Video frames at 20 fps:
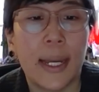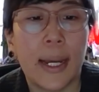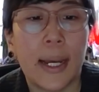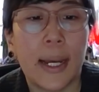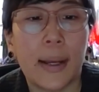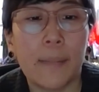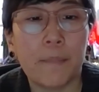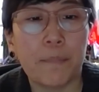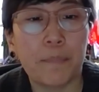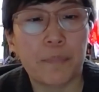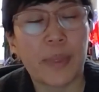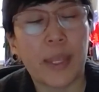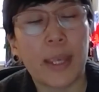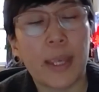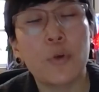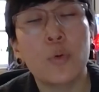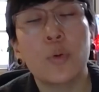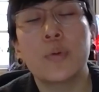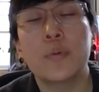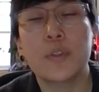um,
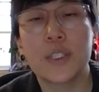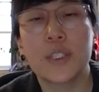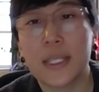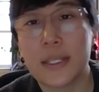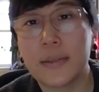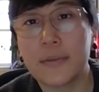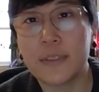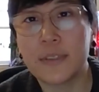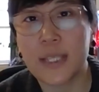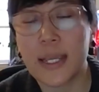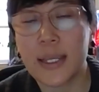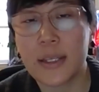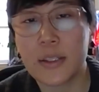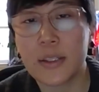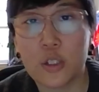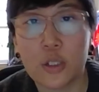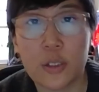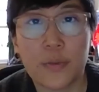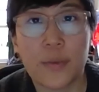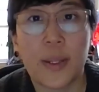everyone receives a
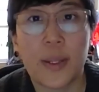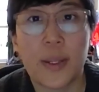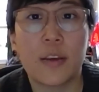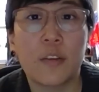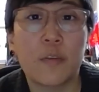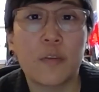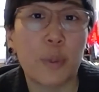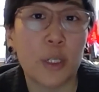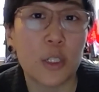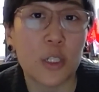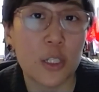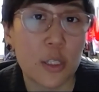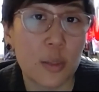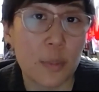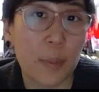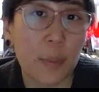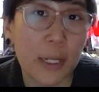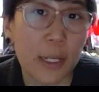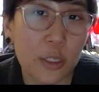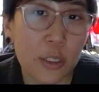certificate of
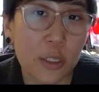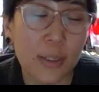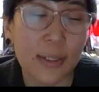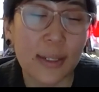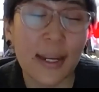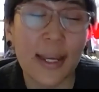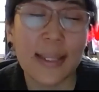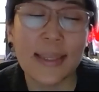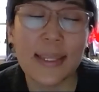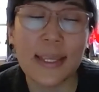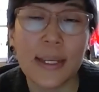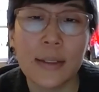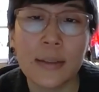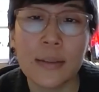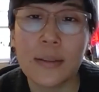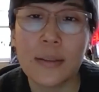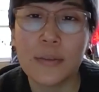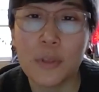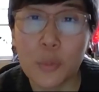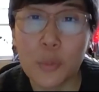participation at the
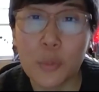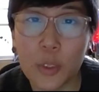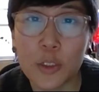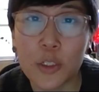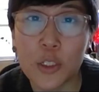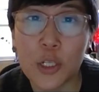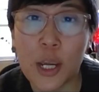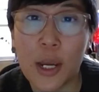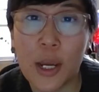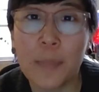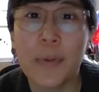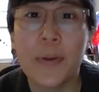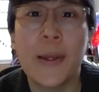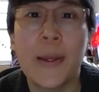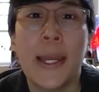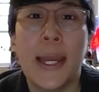end of the workshop.